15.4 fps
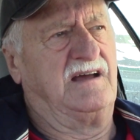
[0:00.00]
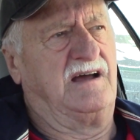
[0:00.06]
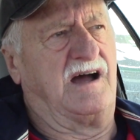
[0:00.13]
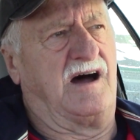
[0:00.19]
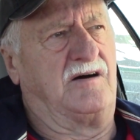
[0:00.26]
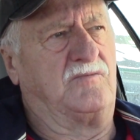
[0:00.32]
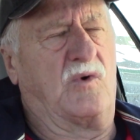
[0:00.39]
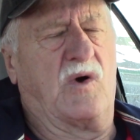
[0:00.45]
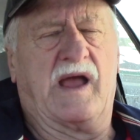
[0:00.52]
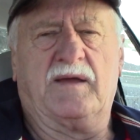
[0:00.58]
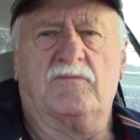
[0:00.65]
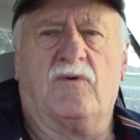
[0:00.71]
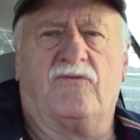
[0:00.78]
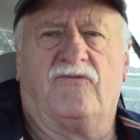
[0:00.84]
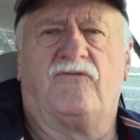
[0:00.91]
I'll wait
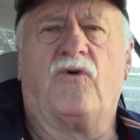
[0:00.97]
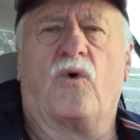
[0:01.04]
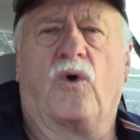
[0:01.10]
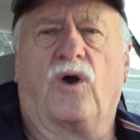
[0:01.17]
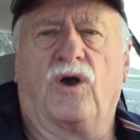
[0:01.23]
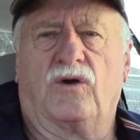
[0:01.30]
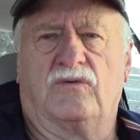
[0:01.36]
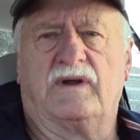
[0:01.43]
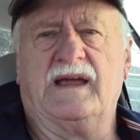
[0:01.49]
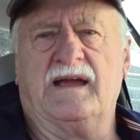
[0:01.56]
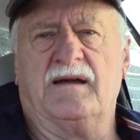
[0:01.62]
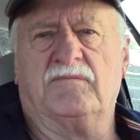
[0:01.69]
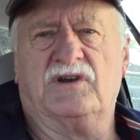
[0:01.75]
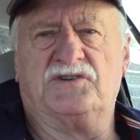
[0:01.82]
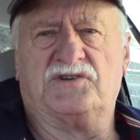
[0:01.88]
for
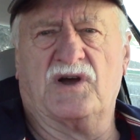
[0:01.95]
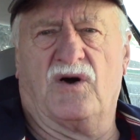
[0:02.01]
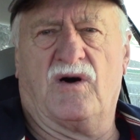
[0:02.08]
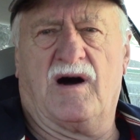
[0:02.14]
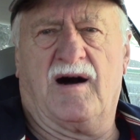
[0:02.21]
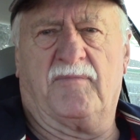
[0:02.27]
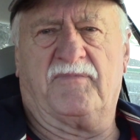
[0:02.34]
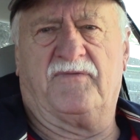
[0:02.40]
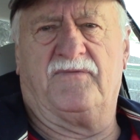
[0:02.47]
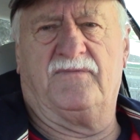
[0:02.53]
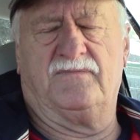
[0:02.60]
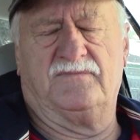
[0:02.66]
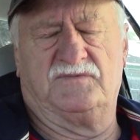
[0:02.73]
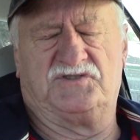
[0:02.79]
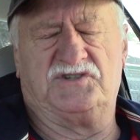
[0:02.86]
him to show up.
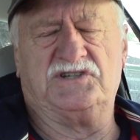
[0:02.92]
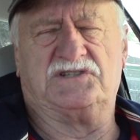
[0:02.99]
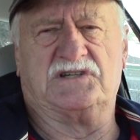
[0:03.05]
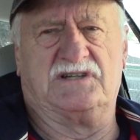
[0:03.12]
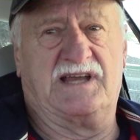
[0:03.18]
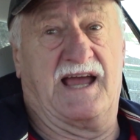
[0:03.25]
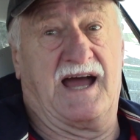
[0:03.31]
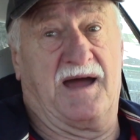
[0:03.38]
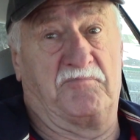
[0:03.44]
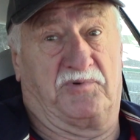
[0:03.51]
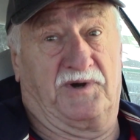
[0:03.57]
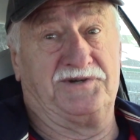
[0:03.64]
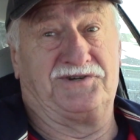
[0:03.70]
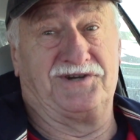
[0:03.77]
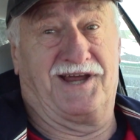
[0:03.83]
She said, yeah, I
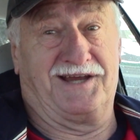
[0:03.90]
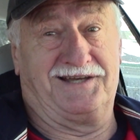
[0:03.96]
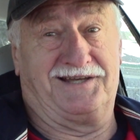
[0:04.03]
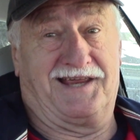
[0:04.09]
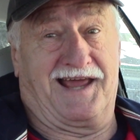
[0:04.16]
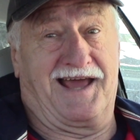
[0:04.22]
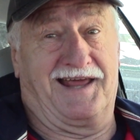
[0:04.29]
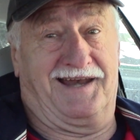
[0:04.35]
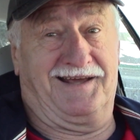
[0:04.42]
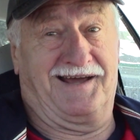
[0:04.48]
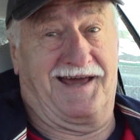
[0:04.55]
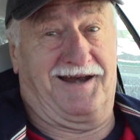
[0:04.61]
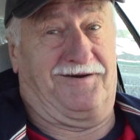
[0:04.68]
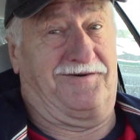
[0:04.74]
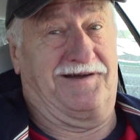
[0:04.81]
appreciate that.
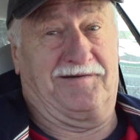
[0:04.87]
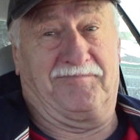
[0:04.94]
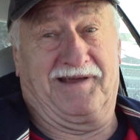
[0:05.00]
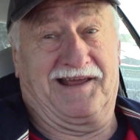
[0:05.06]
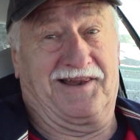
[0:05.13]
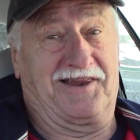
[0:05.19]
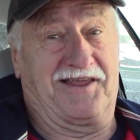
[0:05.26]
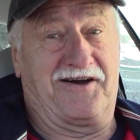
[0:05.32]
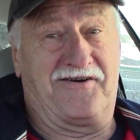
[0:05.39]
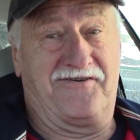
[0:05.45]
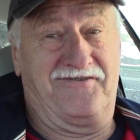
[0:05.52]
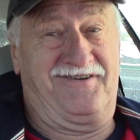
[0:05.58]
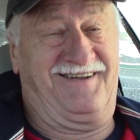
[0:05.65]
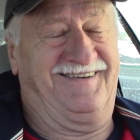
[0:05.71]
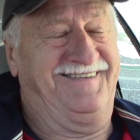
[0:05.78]
I don't want to be alone.
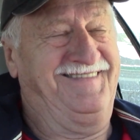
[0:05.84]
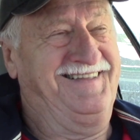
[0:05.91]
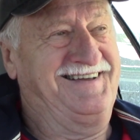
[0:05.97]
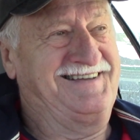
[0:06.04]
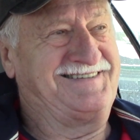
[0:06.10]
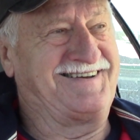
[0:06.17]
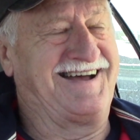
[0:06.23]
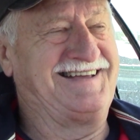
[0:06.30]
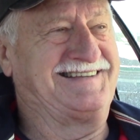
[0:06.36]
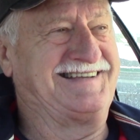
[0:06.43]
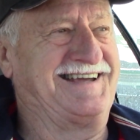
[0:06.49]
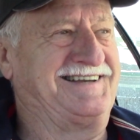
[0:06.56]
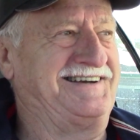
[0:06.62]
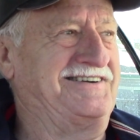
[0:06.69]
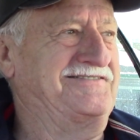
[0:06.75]
So I
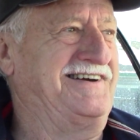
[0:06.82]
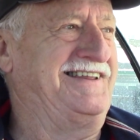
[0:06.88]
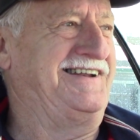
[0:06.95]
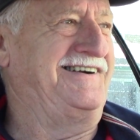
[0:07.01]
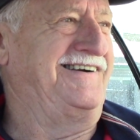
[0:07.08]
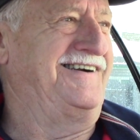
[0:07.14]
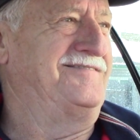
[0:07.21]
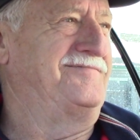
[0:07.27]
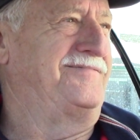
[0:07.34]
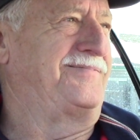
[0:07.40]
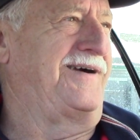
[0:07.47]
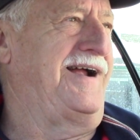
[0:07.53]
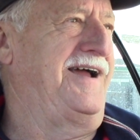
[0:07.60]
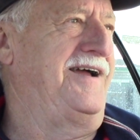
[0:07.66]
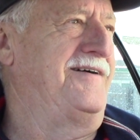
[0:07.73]
sat there with her, and
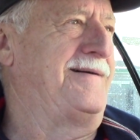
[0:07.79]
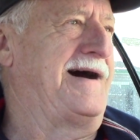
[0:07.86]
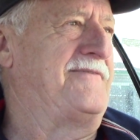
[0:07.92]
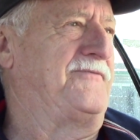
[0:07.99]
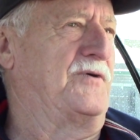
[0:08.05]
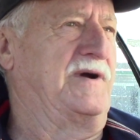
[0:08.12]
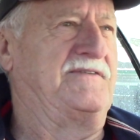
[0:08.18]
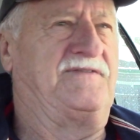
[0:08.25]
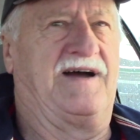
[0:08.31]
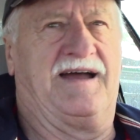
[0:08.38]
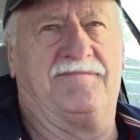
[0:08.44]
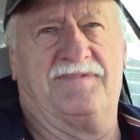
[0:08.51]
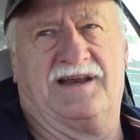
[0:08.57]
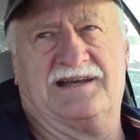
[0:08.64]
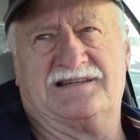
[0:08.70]
probably about
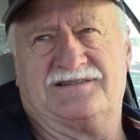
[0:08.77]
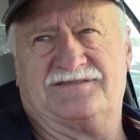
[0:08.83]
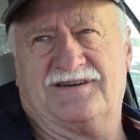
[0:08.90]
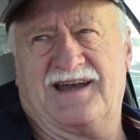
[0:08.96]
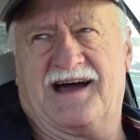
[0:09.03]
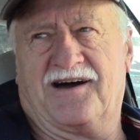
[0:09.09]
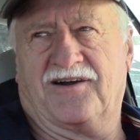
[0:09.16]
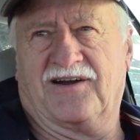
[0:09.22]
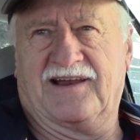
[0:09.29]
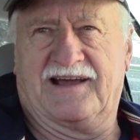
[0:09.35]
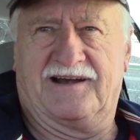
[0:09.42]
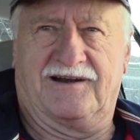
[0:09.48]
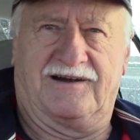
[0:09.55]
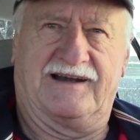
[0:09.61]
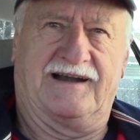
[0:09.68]
45 minutes to an hour
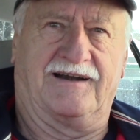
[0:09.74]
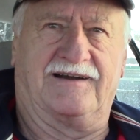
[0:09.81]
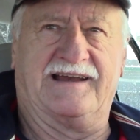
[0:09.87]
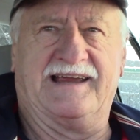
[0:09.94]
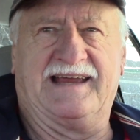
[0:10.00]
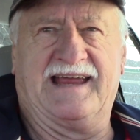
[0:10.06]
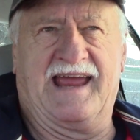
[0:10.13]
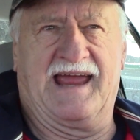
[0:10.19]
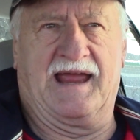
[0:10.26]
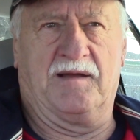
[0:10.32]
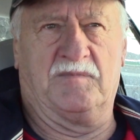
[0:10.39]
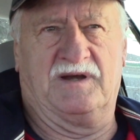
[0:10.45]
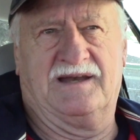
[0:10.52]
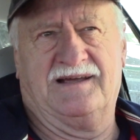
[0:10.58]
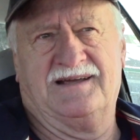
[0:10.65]
later, here he came,
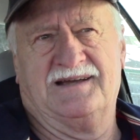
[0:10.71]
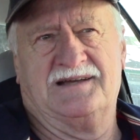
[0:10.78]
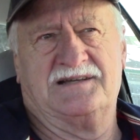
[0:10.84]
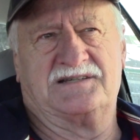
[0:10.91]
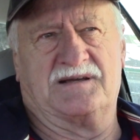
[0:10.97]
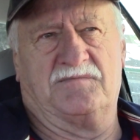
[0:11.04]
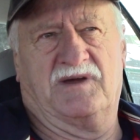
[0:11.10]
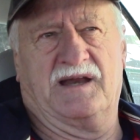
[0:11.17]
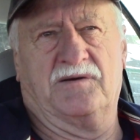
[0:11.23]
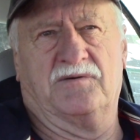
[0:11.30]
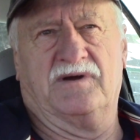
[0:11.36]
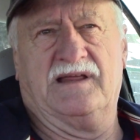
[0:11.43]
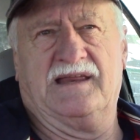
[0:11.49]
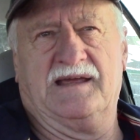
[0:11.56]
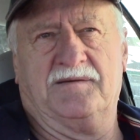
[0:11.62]
and somebody
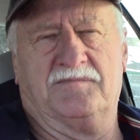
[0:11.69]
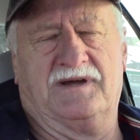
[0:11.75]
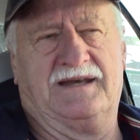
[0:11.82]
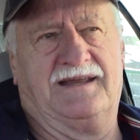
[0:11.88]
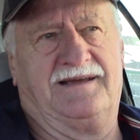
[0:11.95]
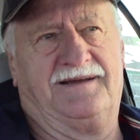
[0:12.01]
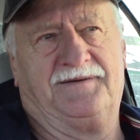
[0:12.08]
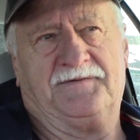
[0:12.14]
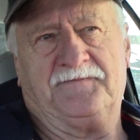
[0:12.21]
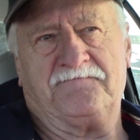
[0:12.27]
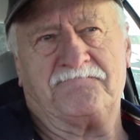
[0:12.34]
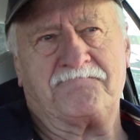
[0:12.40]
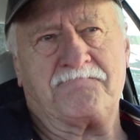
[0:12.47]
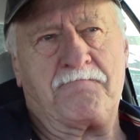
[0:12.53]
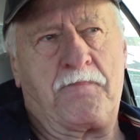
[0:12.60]
with him, and
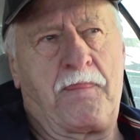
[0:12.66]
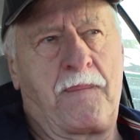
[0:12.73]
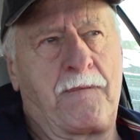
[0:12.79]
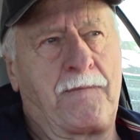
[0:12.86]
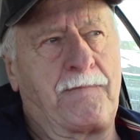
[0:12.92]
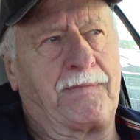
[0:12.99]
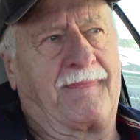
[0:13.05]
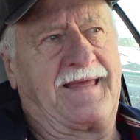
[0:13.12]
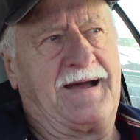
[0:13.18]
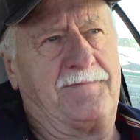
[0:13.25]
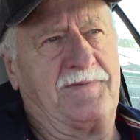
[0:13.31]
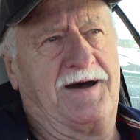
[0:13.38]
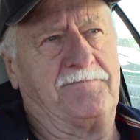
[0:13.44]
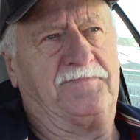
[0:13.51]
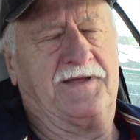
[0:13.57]

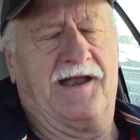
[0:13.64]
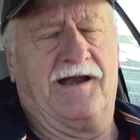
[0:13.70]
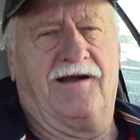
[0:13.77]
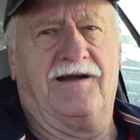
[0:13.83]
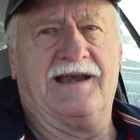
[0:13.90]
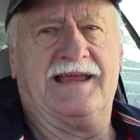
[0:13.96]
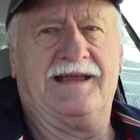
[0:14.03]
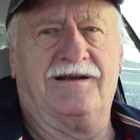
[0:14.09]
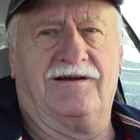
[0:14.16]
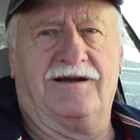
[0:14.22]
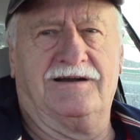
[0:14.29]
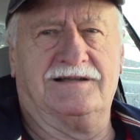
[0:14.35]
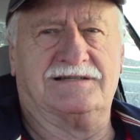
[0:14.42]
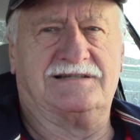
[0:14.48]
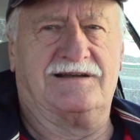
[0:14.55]
come up there, and he
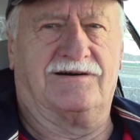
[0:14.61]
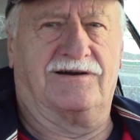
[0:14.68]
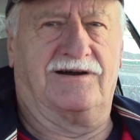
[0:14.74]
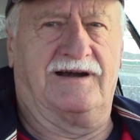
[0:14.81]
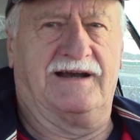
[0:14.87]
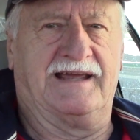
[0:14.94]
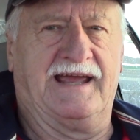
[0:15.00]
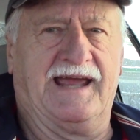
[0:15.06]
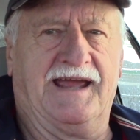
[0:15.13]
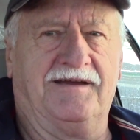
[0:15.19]
heard the story. He